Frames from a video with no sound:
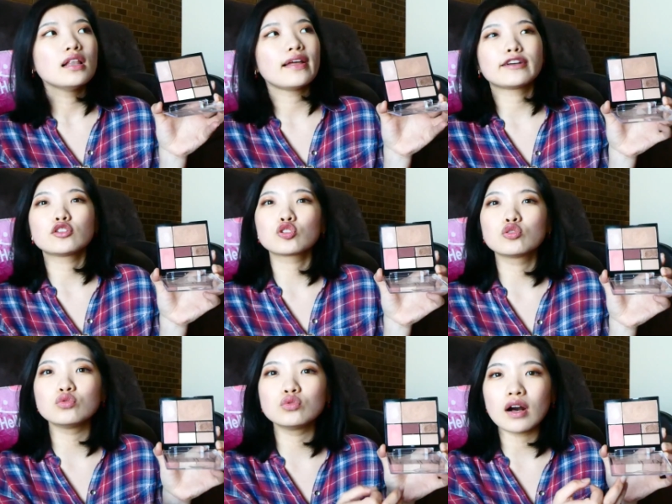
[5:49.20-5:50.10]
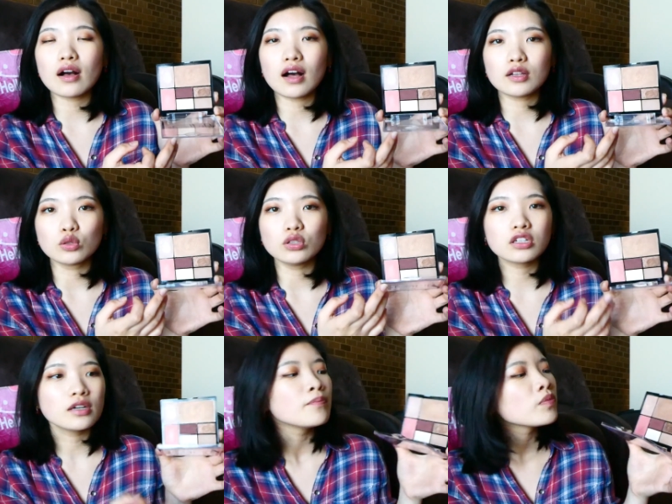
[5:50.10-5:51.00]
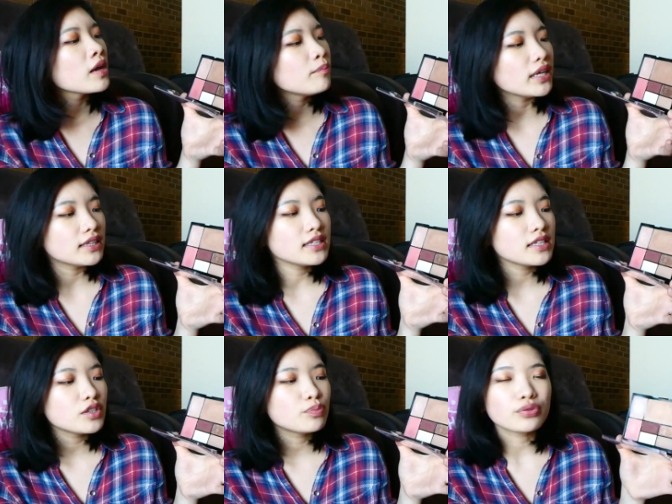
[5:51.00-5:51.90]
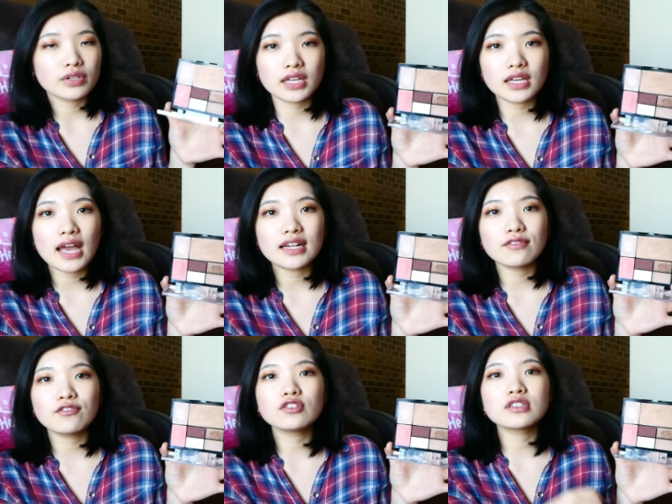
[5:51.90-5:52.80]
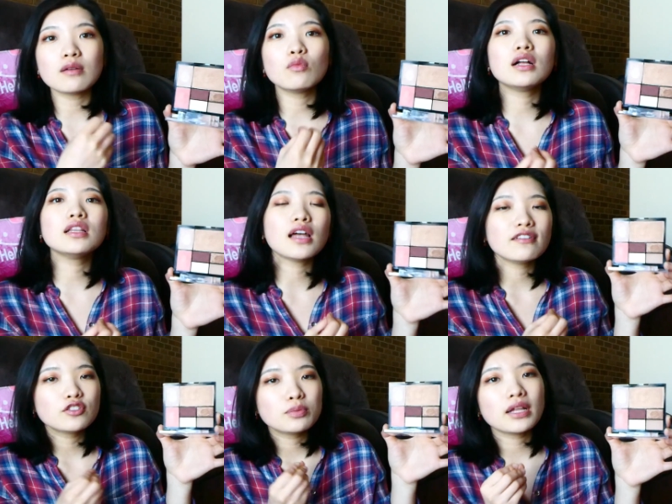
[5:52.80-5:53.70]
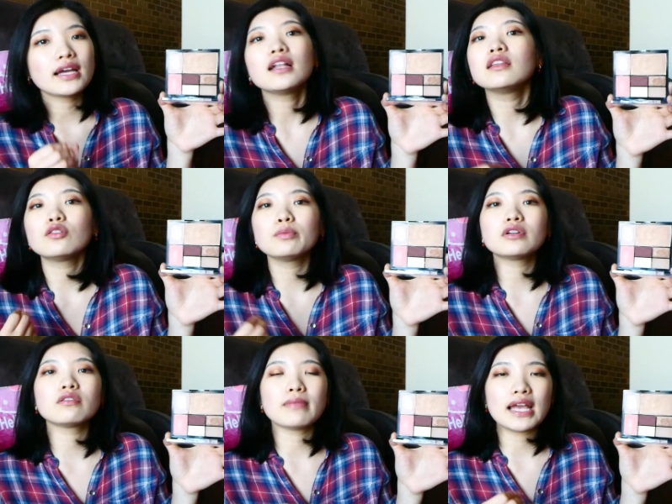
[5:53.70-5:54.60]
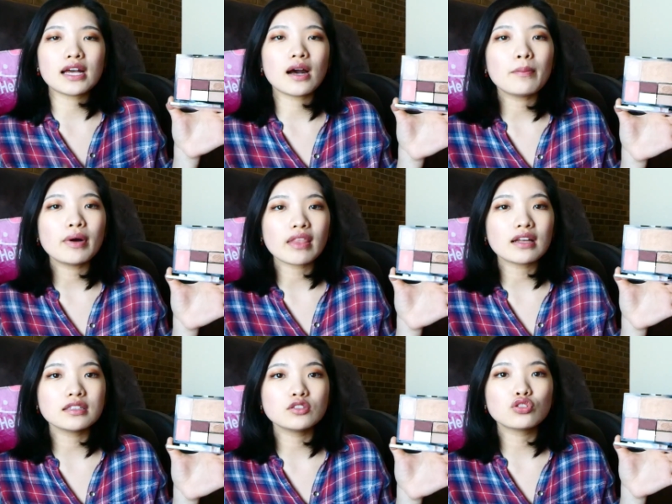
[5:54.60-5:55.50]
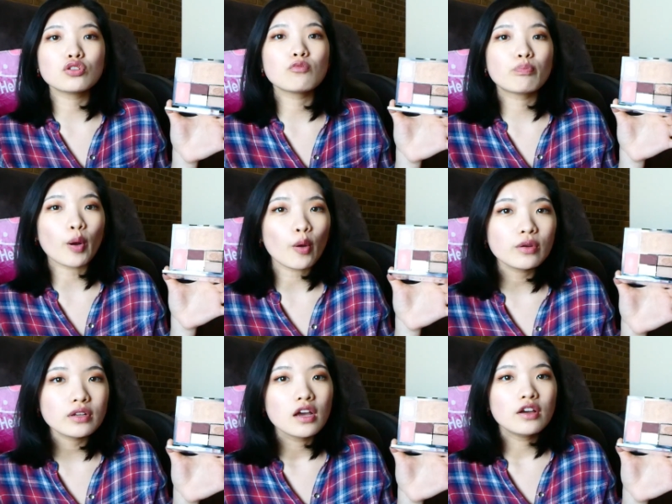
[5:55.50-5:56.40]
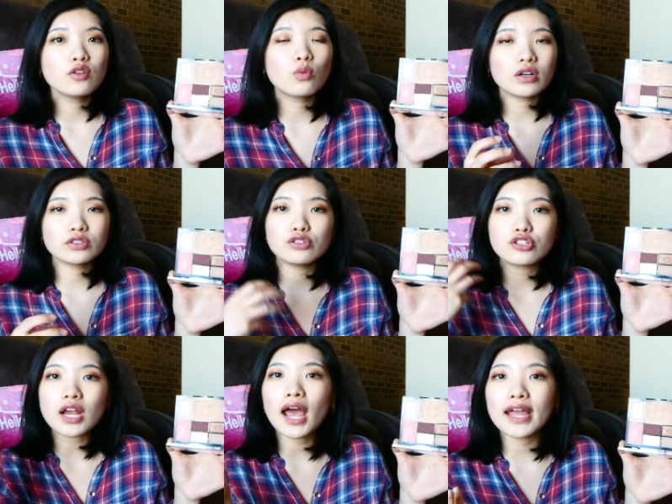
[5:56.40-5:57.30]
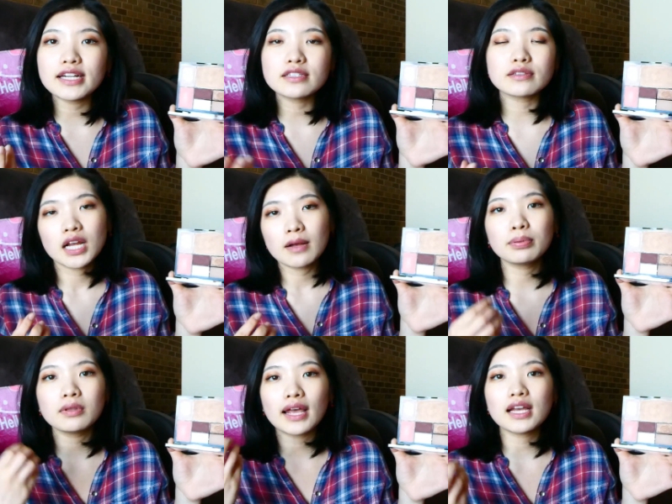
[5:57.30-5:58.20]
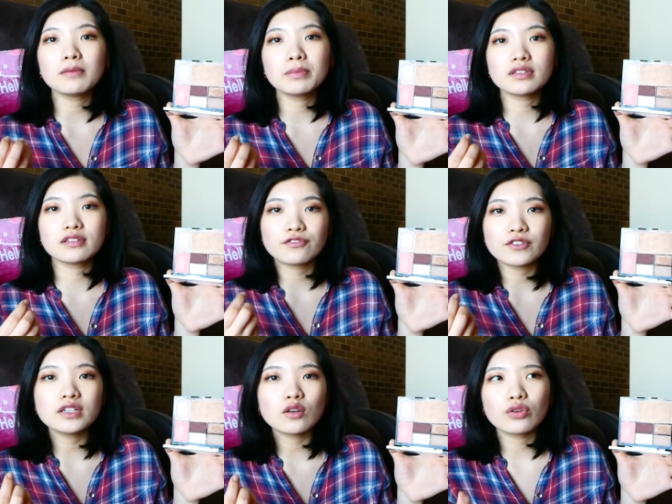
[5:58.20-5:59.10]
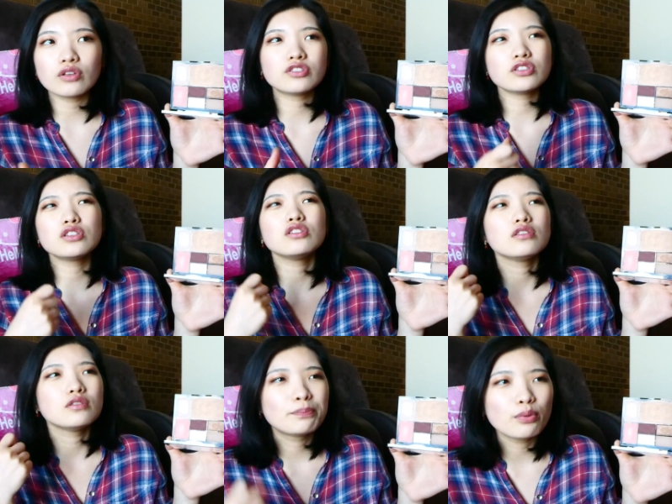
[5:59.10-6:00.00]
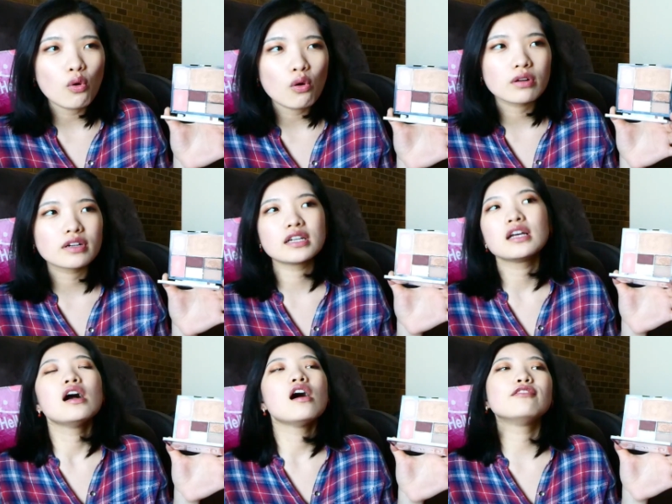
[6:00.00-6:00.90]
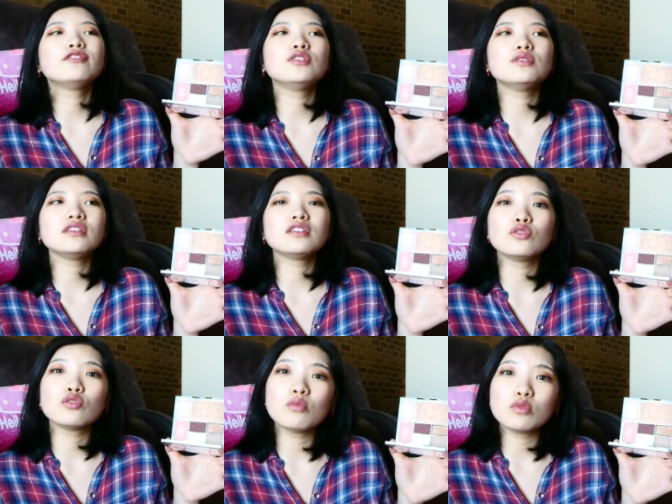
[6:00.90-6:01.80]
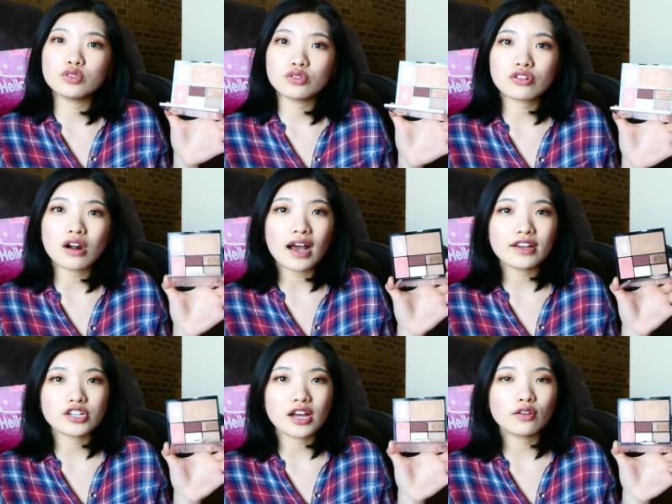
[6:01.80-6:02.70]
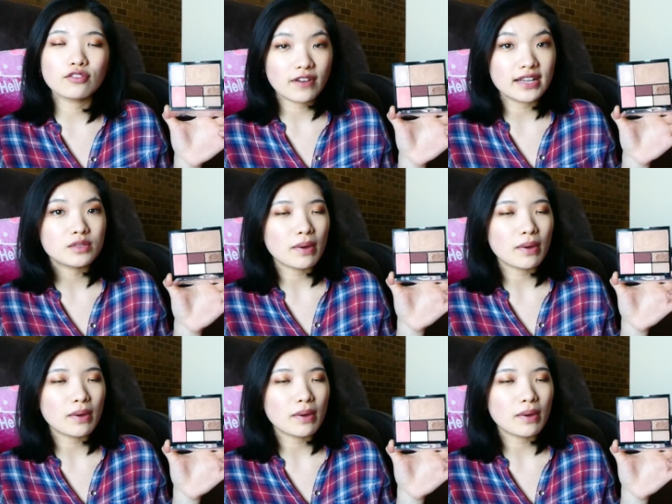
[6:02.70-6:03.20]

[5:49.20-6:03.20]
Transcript: like a school look. But this is pretty, and if you're someone love to play a little bit of makeup but nothing too bold, you want to change, play a bit different, or you're just bored of using the normal neutral eyeshadow face